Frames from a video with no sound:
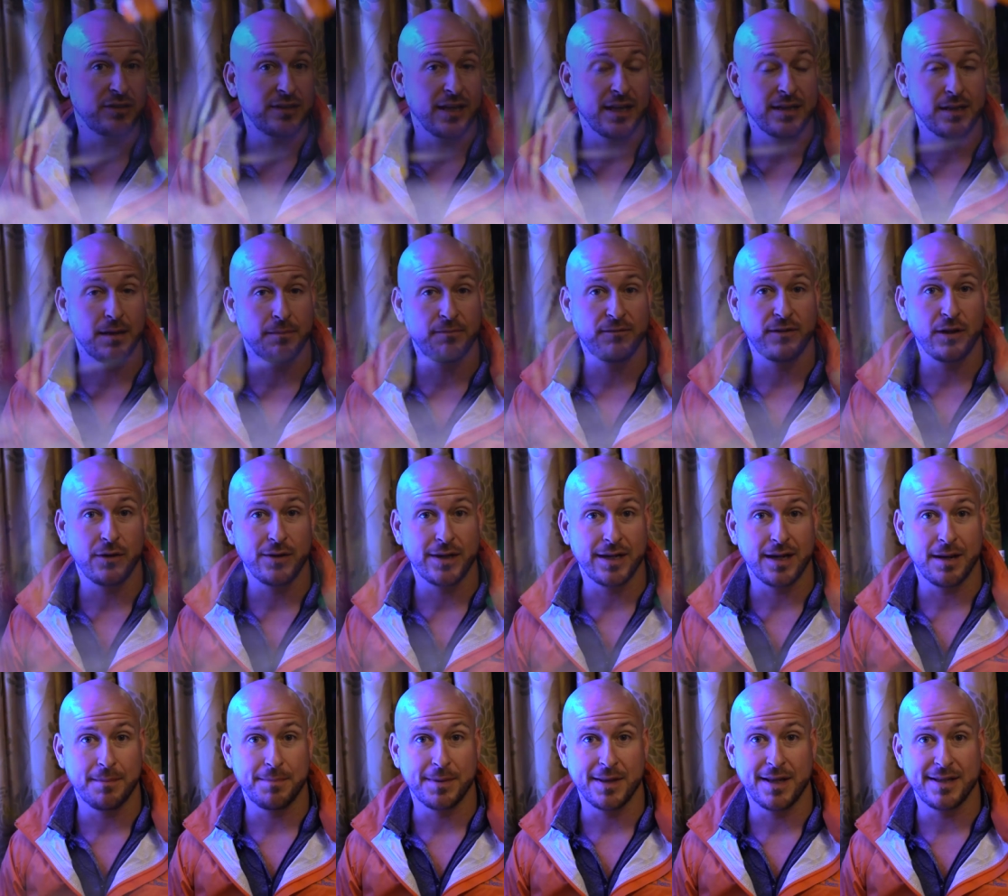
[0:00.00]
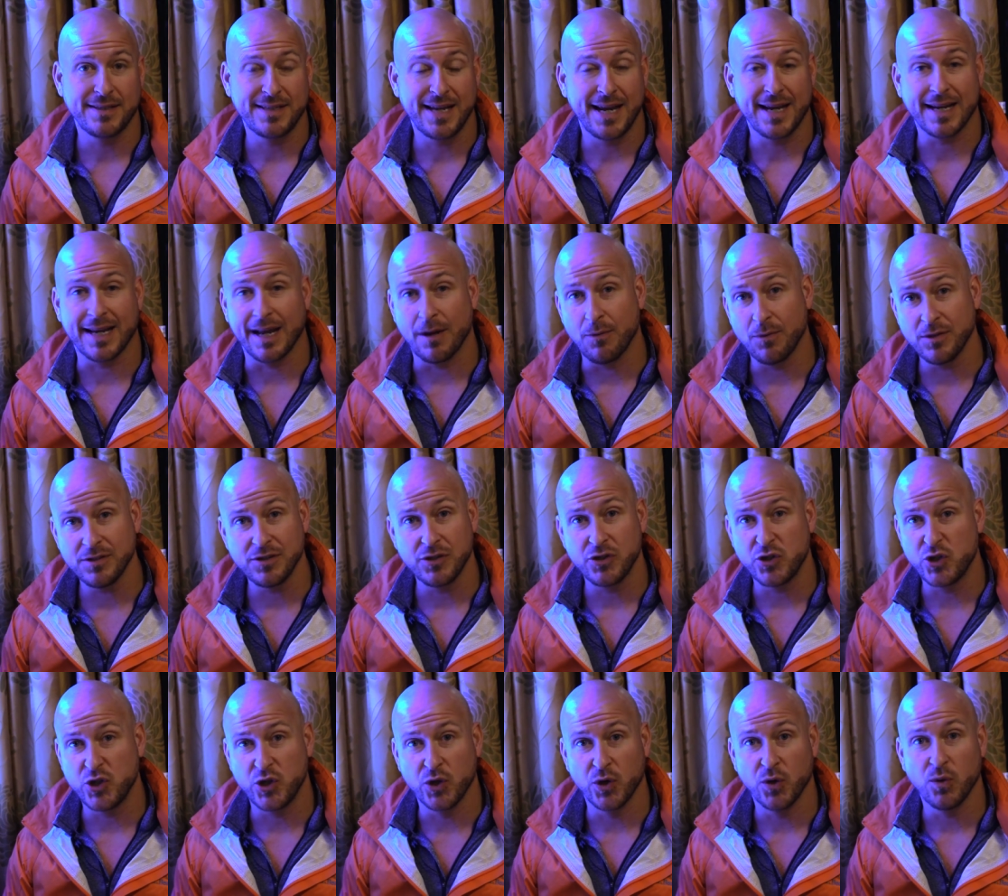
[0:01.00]
end up floating up in the tank. I
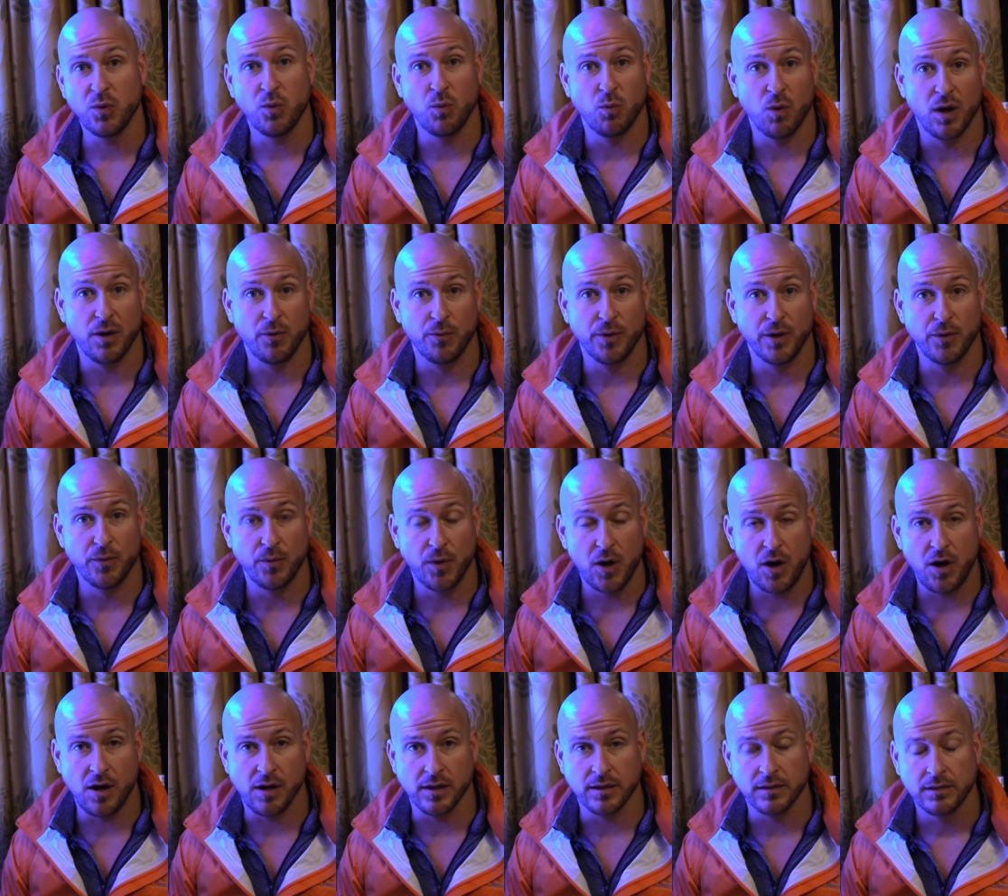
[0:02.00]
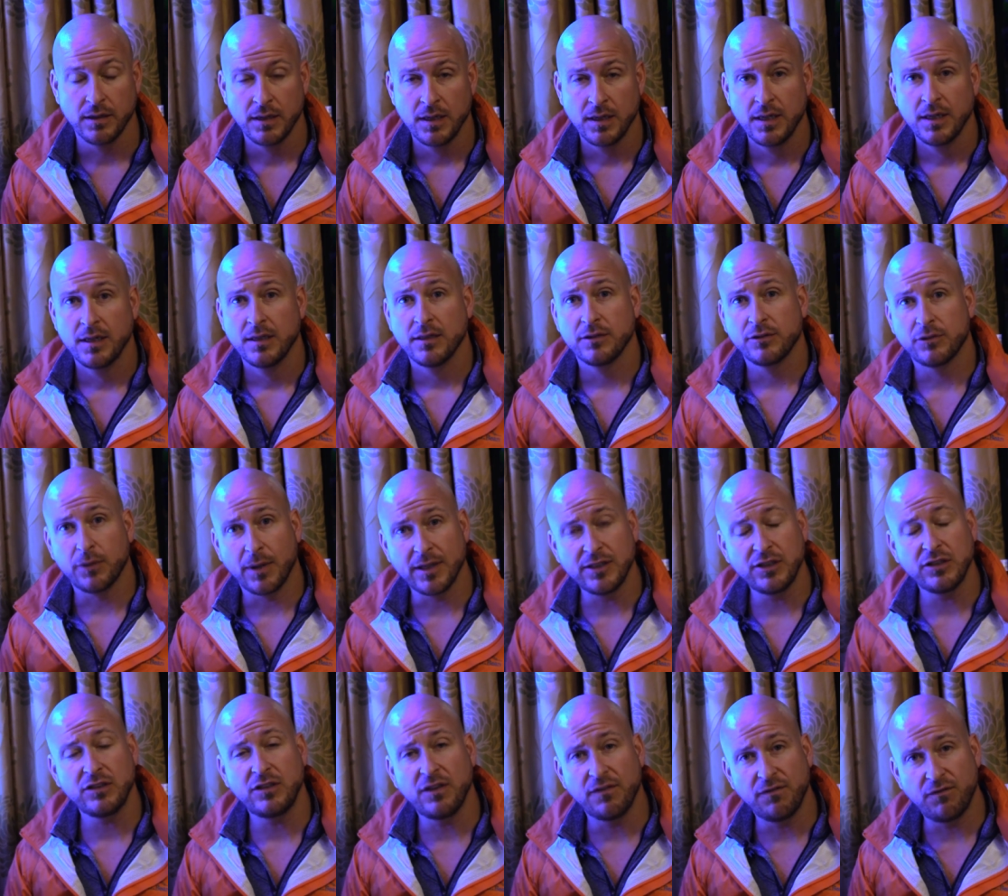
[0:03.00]
wasn't sure what went wrong. So I
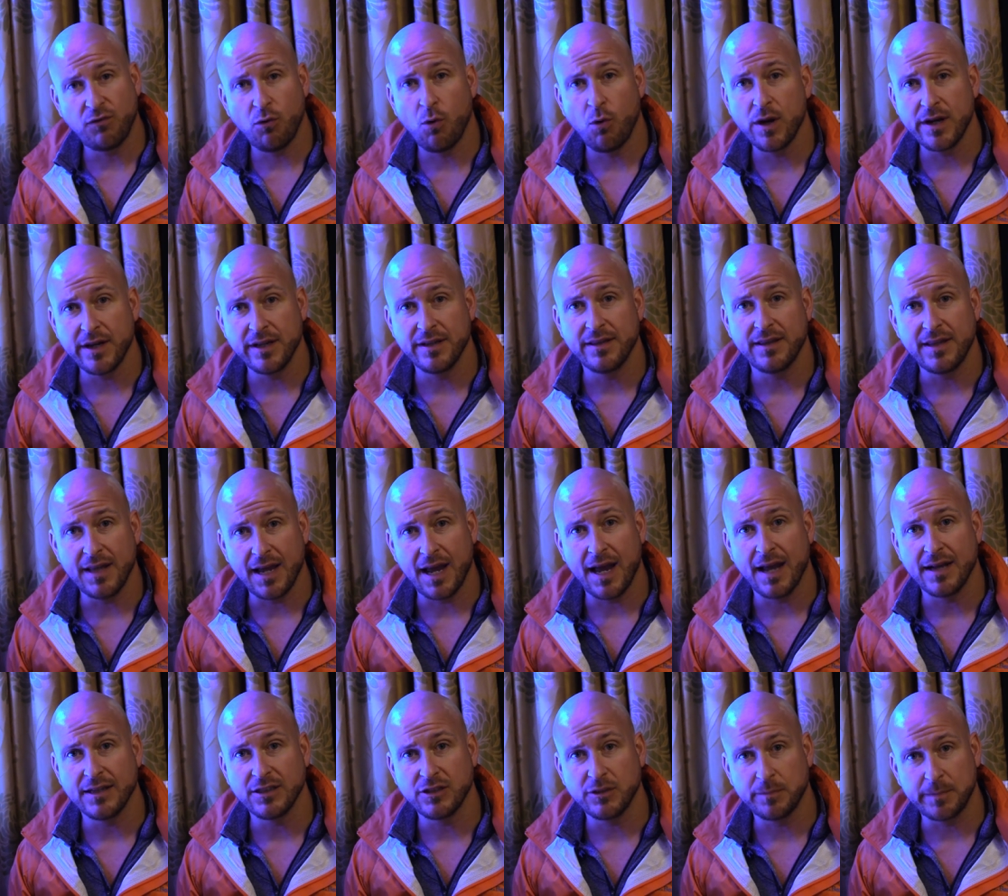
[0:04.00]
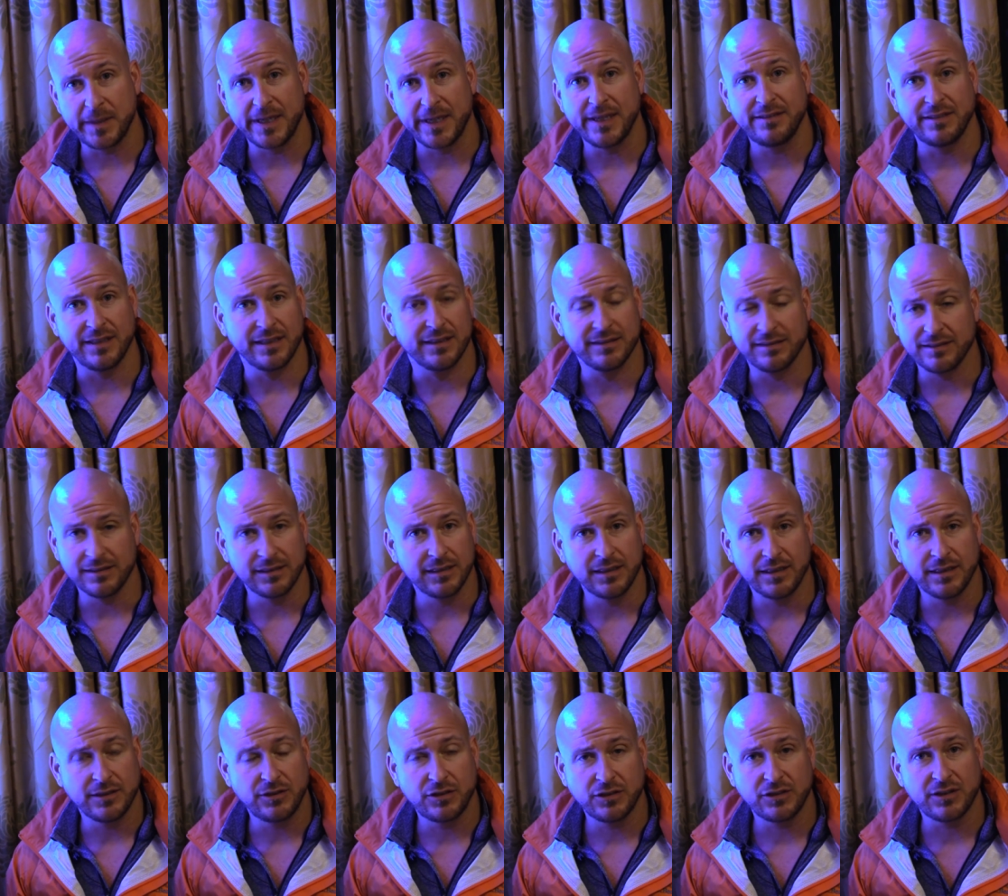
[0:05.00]
just avoided that species.
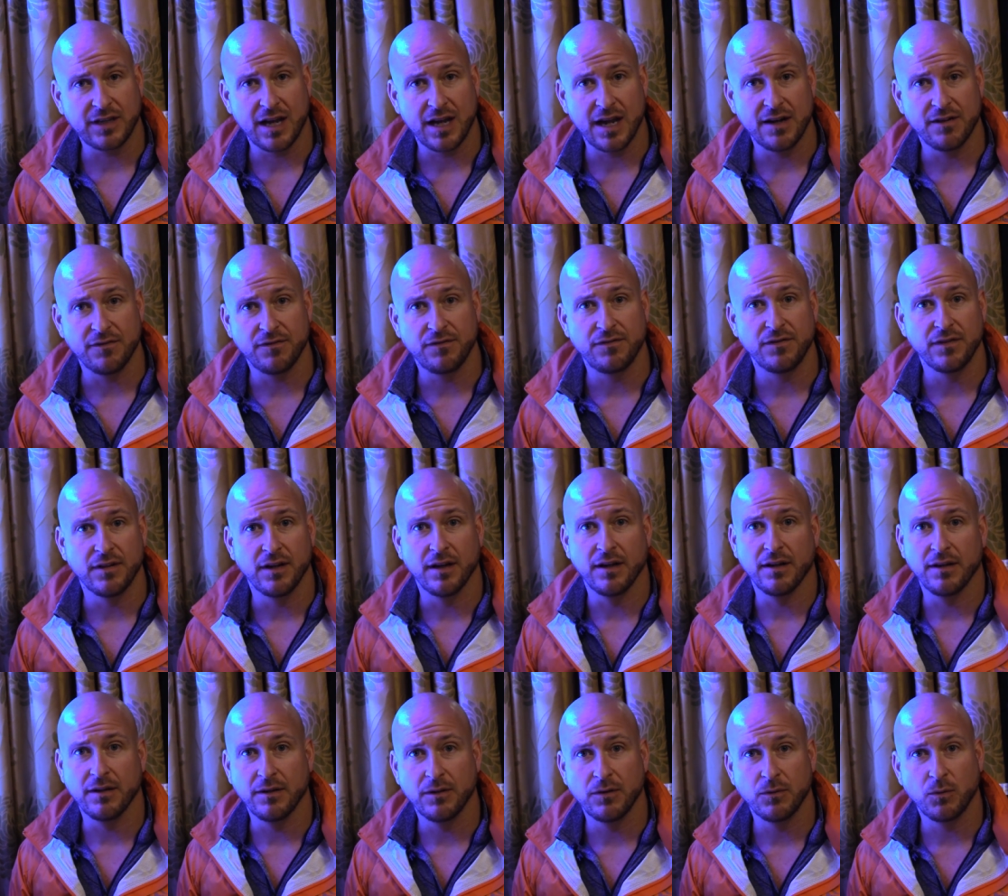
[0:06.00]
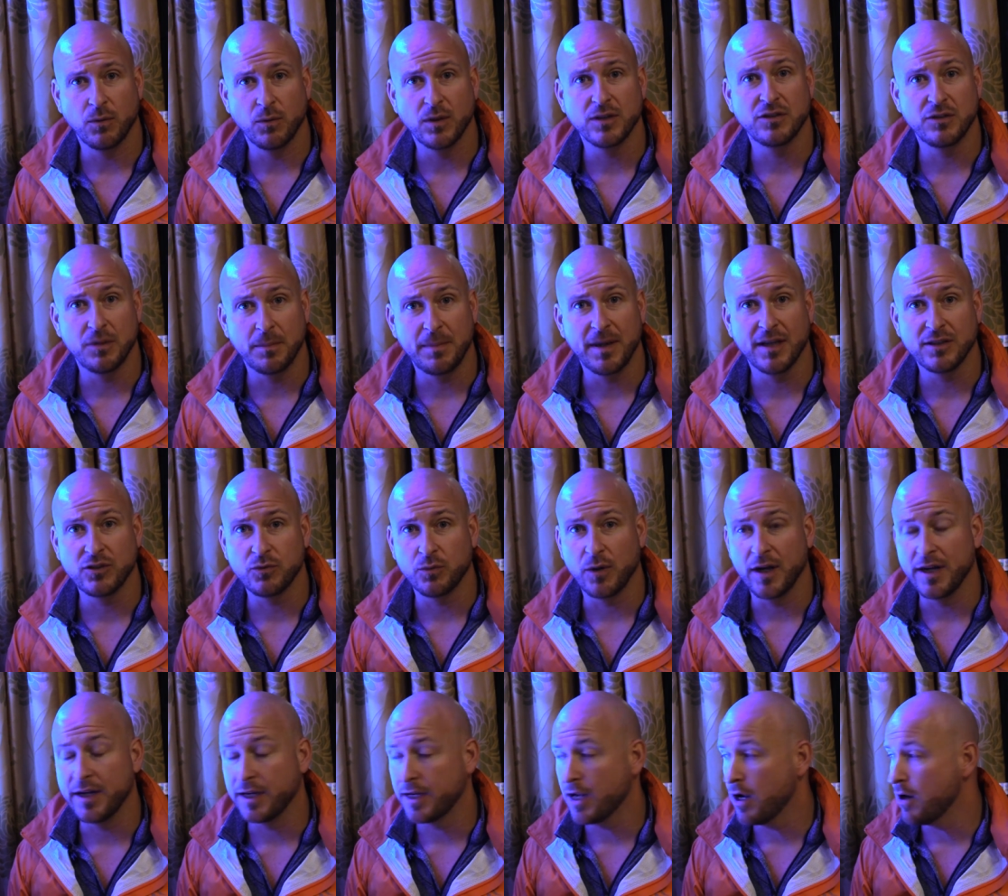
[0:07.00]
It just kind of uh, was the best
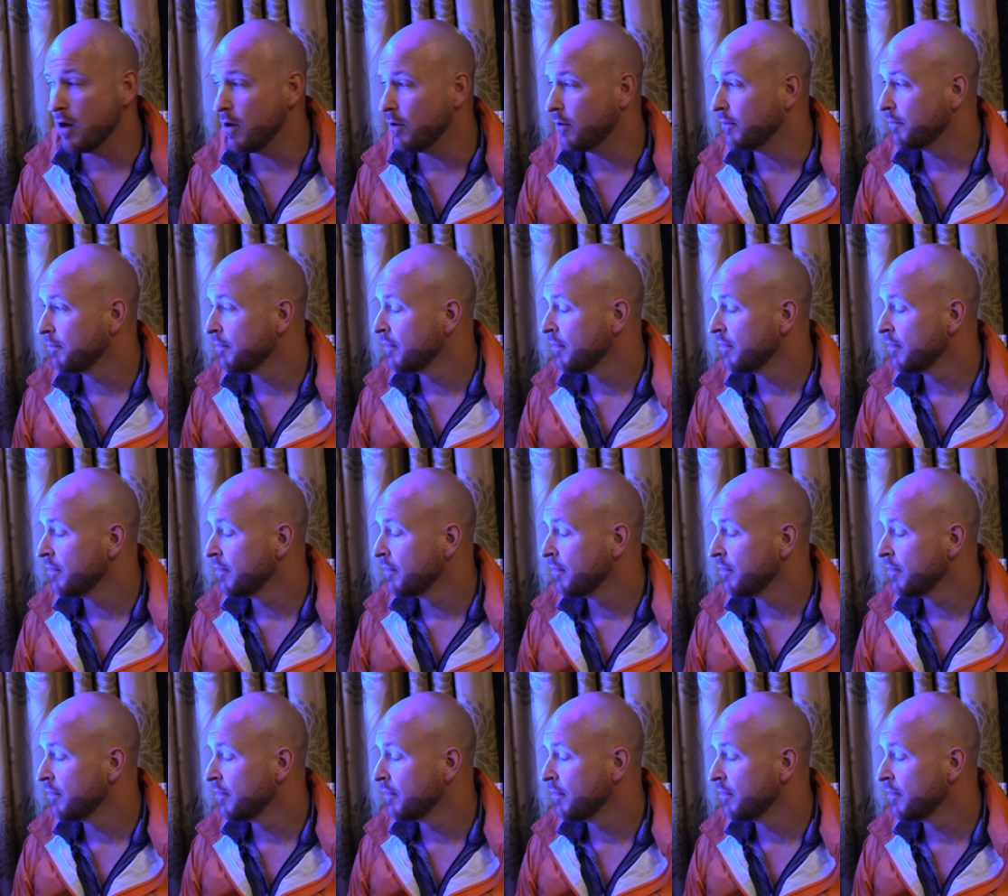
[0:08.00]
way to go.